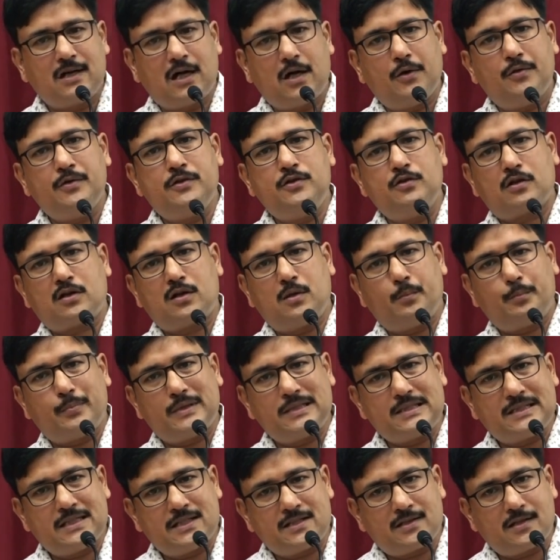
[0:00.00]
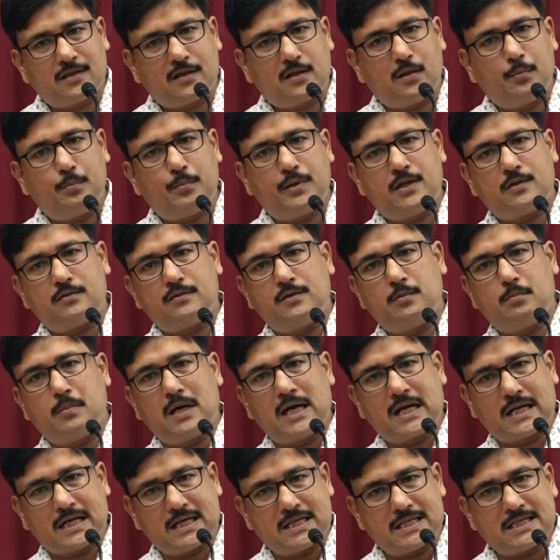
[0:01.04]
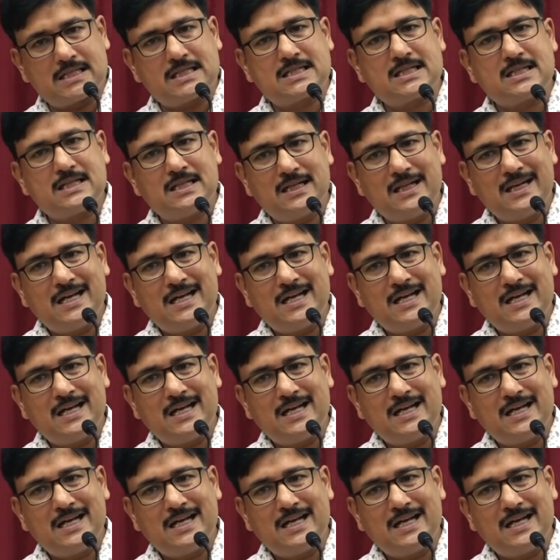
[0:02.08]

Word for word: how is your compensation compared to the market,